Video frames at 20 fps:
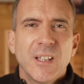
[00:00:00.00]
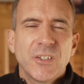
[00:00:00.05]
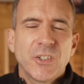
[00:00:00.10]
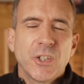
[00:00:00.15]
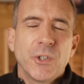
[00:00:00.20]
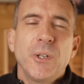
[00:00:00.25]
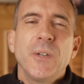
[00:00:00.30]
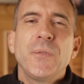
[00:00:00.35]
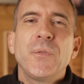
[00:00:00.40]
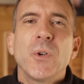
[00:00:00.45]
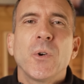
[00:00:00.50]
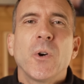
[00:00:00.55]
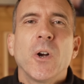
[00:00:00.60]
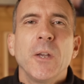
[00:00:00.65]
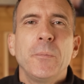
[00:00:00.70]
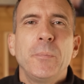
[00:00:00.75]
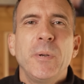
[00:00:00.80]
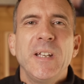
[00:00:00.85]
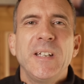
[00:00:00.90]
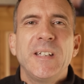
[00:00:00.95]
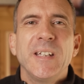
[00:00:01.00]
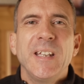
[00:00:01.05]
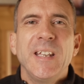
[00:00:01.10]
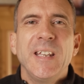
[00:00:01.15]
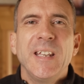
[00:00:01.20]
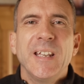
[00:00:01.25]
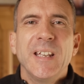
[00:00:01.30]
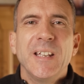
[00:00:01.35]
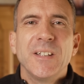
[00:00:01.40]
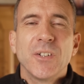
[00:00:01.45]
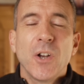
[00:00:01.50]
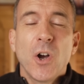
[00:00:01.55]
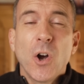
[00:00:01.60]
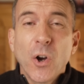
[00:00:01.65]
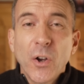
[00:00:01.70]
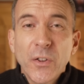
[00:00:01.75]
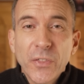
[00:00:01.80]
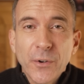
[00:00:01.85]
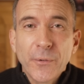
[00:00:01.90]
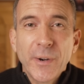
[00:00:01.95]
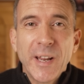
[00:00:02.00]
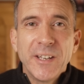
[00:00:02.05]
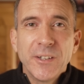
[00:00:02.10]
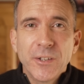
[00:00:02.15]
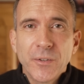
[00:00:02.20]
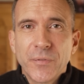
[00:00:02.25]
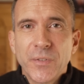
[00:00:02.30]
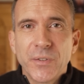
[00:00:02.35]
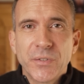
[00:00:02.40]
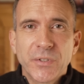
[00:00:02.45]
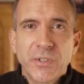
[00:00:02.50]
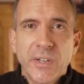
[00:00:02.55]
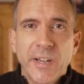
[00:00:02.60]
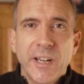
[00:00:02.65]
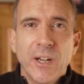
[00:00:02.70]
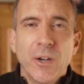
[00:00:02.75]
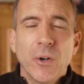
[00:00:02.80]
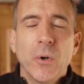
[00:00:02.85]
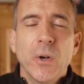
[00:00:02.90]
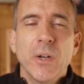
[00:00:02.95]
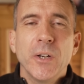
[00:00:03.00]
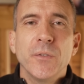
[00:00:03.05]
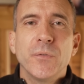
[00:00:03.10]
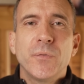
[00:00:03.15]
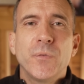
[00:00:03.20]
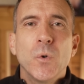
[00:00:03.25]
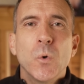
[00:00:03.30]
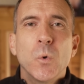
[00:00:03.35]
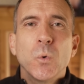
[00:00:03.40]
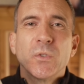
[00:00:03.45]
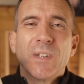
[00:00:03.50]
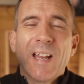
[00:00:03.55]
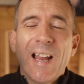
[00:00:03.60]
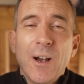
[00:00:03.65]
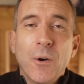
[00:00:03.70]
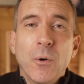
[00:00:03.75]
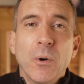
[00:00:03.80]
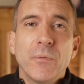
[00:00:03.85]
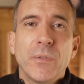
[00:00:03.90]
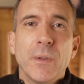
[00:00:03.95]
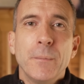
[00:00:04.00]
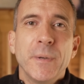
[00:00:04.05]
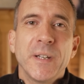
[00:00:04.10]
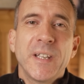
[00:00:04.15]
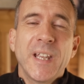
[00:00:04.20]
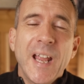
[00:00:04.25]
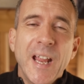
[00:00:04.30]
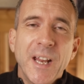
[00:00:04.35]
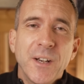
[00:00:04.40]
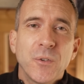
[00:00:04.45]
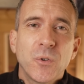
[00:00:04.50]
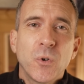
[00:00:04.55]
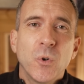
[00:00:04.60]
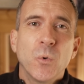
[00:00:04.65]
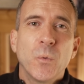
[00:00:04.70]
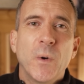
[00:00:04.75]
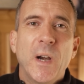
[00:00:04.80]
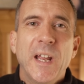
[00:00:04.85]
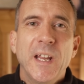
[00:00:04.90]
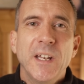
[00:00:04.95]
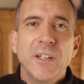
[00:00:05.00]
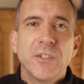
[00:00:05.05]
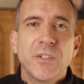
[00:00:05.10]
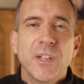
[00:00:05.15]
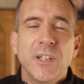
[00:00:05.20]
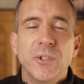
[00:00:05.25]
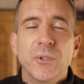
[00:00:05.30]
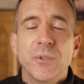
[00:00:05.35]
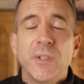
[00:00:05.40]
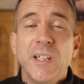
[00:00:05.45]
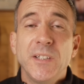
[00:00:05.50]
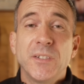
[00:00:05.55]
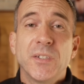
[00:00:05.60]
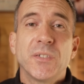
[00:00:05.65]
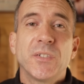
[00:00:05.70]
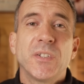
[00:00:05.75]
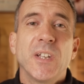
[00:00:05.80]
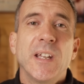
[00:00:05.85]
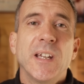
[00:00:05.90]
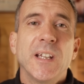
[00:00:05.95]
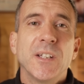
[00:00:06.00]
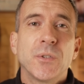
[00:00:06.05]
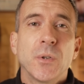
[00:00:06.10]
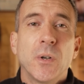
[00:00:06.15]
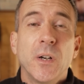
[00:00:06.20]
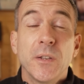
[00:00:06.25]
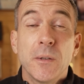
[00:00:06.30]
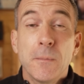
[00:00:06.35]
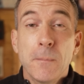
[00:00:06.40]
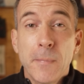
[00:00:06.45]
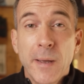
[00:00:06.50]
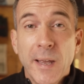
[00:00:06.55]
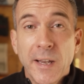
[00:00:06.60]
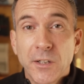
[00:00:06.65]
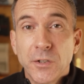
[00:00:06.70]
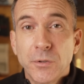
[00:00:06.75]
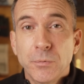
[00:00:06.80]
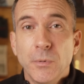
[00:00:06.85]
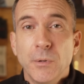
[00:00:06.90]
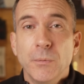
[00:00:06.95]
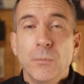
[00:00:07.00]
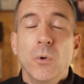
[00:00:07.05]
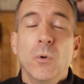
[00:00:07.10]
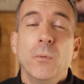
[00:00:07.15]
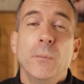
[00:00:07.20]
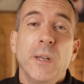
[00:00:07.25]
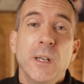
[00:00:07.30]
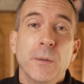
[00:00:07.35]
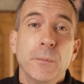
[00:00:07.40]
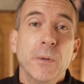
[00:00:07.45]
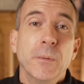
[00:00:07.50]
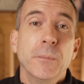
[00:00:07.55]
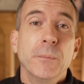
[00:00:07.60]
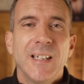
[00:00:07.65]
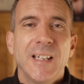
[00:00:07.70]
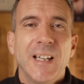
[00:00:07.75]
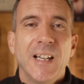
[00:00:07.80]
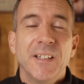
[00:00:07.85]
So if your IPD is either end of the scale and it falls out of the mechanical range, then you'll need to set it to either maximum or minimum.